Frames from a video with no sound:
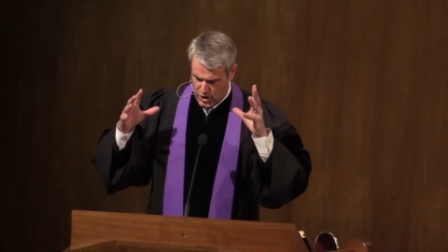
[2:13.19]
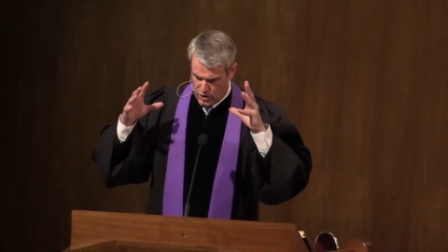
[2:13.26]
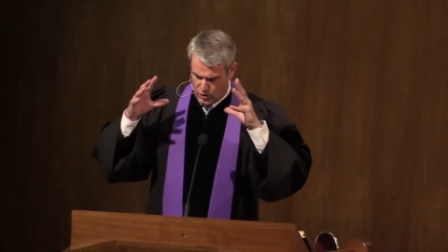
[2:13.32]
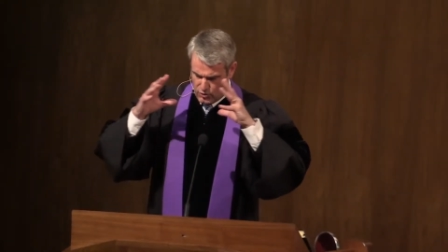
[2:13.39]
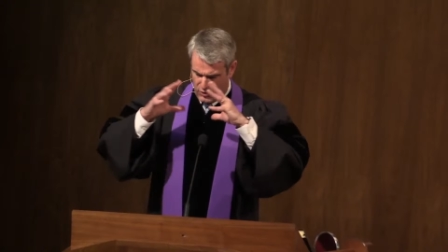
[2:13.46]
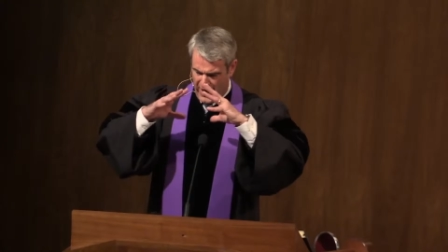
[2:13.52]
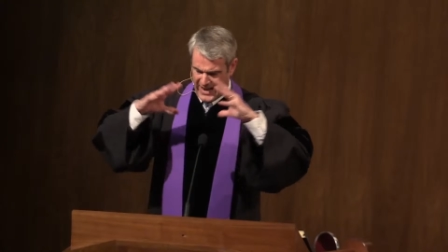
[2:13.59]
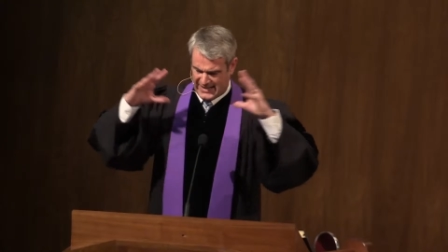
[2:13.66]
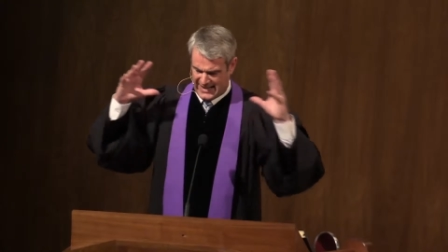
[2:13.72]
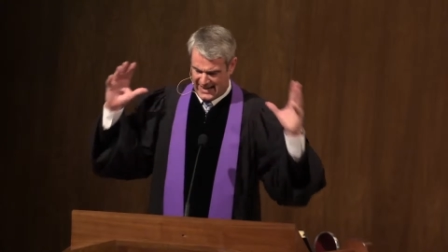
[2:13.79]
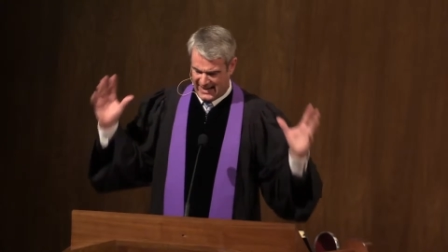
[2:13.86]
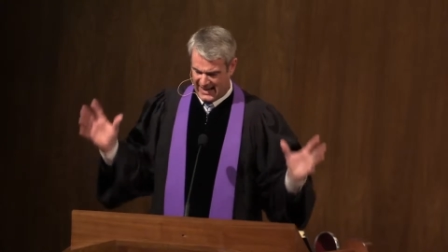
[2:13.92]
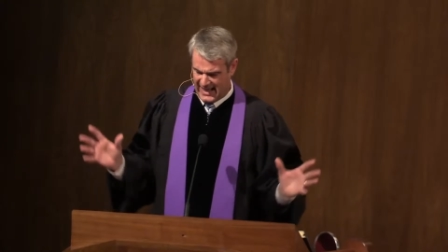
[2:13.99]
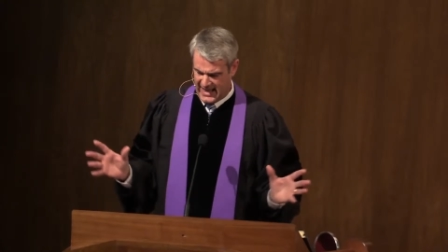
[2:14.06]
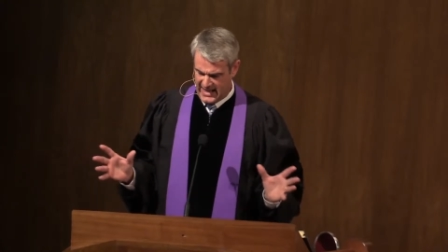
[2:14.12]
great
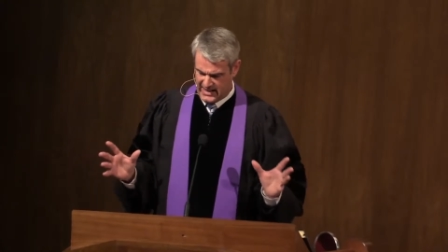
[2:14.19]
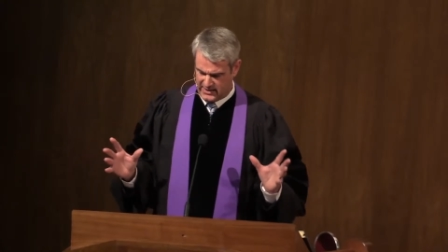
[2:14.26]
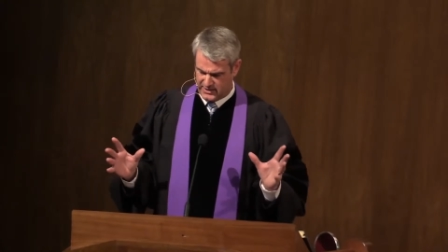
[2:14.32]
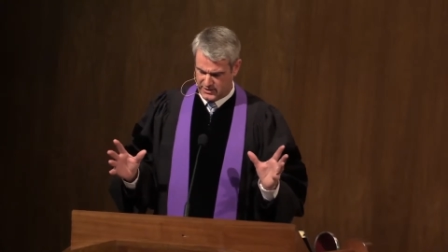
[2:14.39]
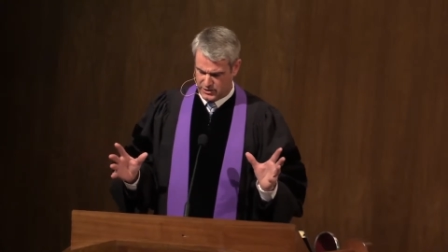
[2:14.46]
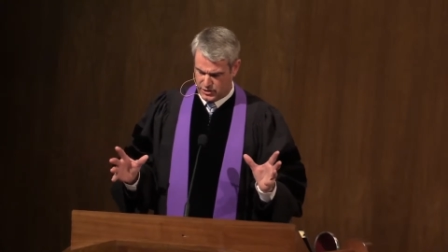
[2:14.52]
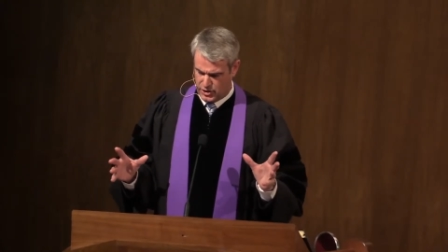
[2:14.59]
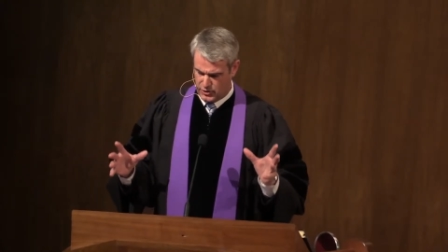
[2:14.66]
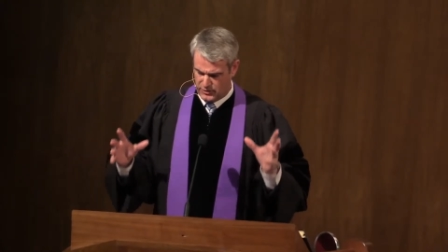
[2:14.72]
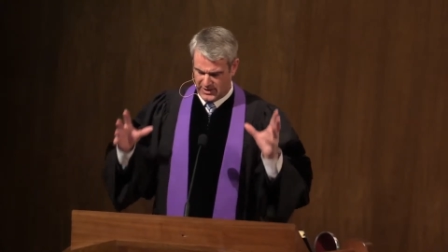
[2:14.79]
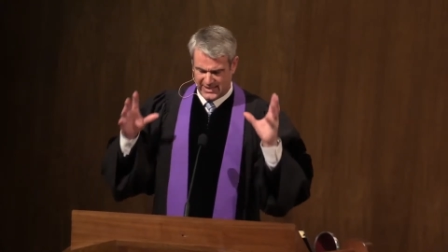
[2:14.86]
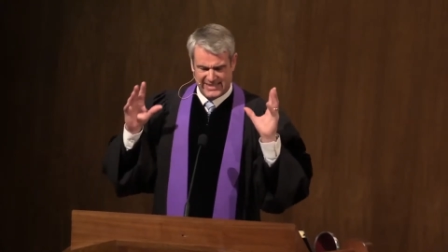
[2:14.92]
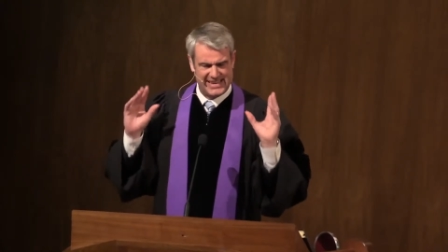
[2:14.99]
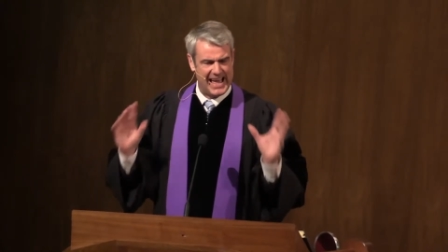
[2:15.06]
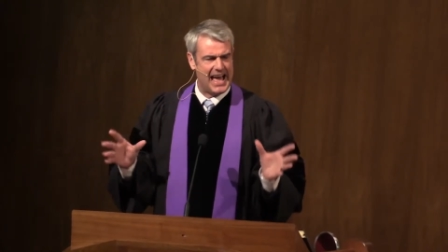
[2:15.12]
lengths to
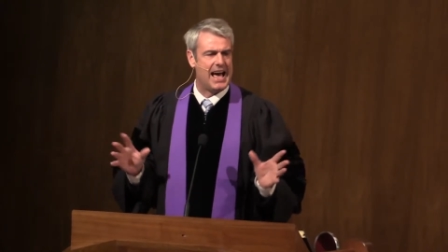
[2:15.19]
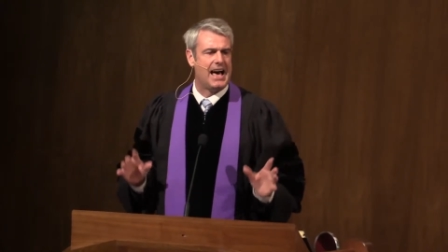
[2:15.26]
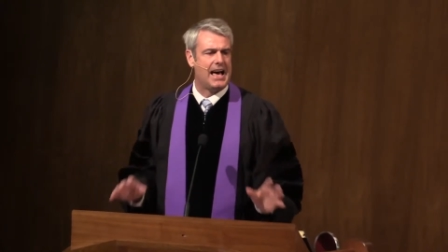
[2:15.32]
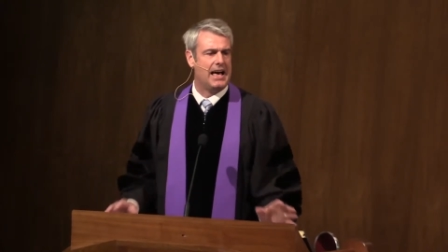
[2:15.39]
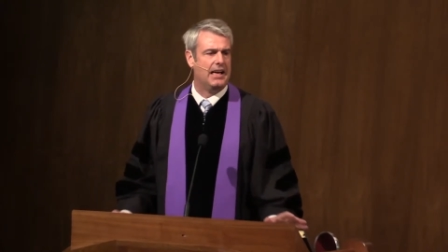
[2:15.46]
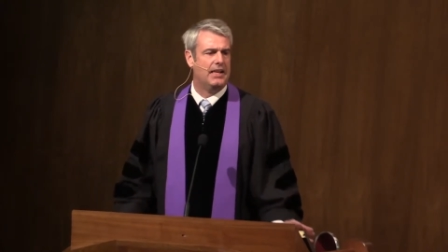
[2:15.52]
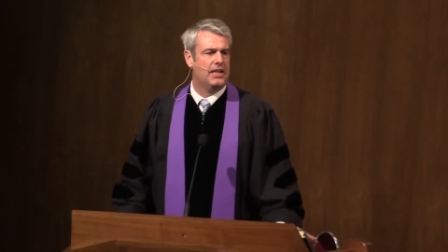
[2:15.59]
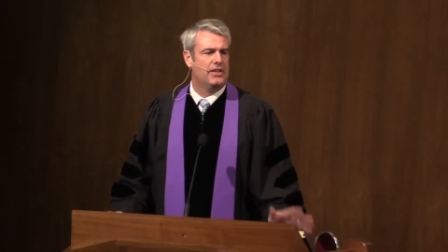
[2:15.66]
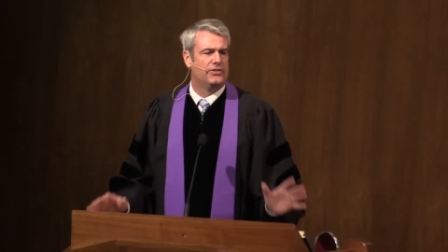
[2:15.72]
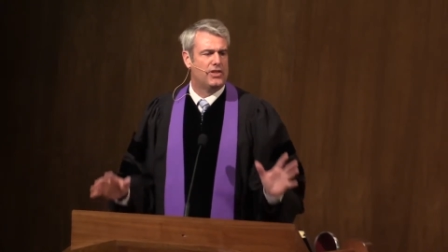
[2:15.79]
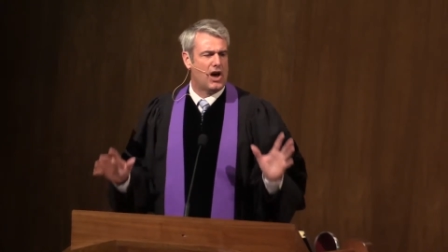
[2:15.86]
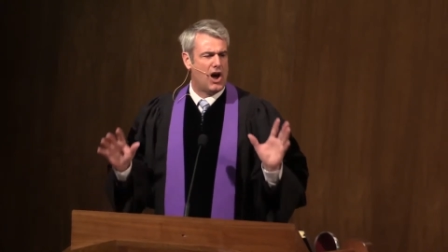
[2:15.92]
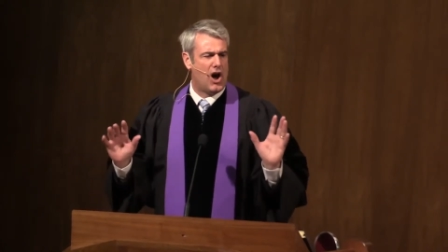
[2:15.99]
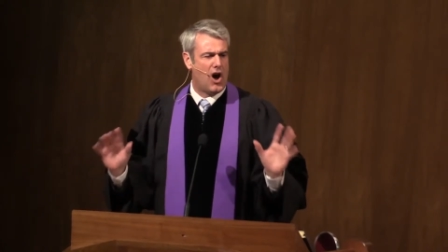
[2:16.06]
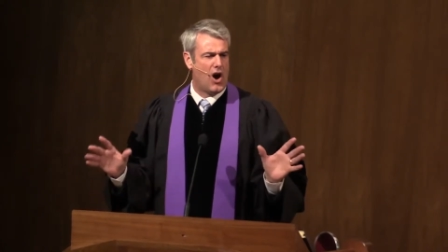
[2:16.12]
deny
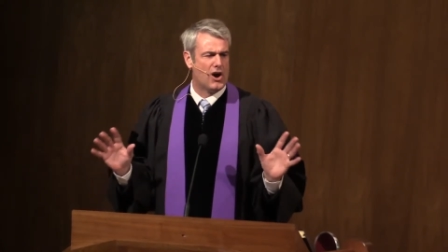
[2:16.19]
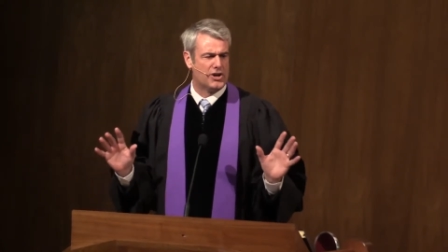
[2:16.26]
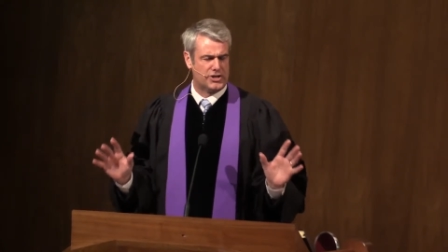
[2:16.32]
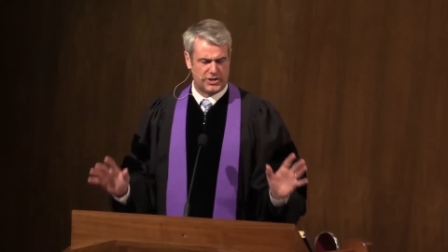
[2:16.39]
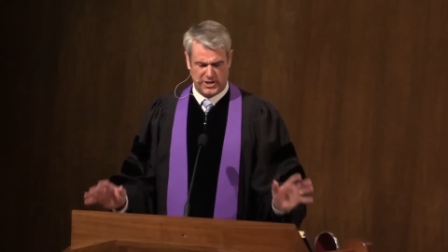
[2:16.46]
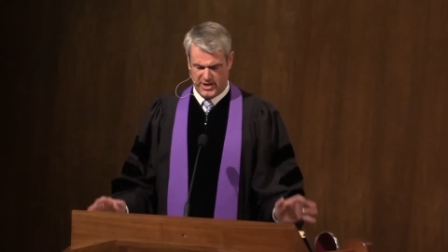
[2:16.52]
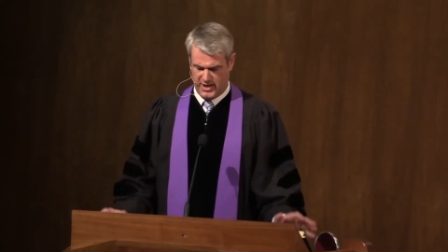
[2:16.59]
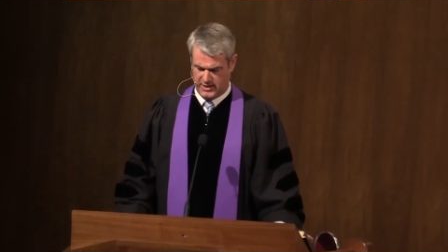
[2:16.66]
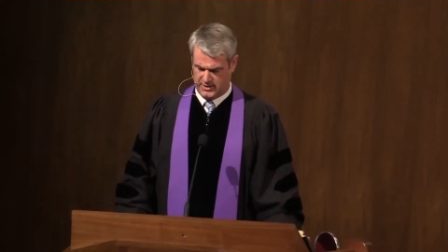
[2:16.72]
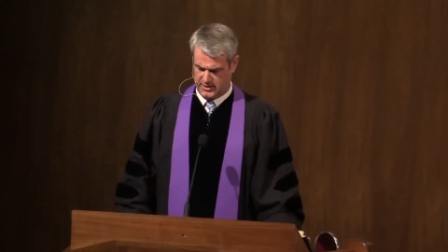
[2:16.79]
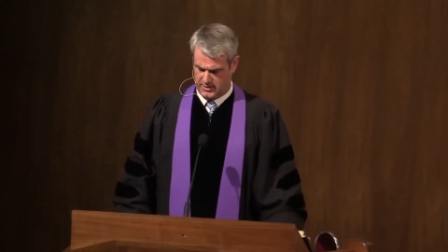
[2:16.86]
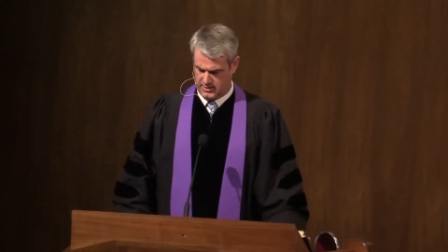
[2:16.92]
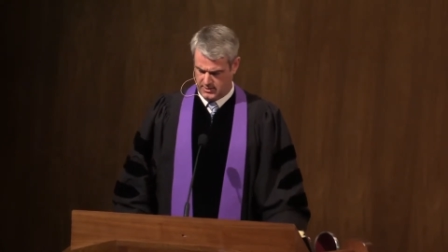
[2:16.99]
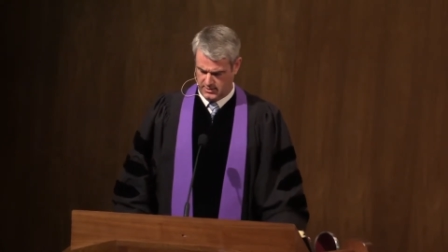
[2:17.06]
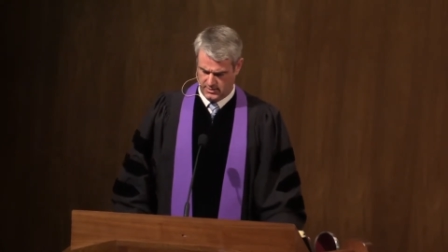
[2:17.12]
the
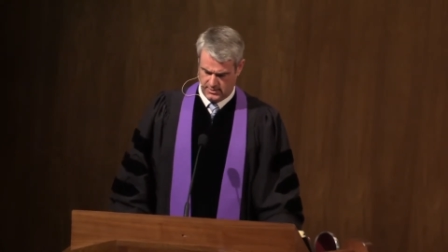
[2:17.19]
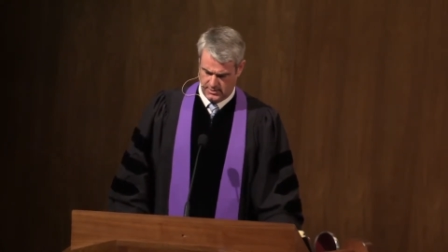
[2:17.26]
harshness,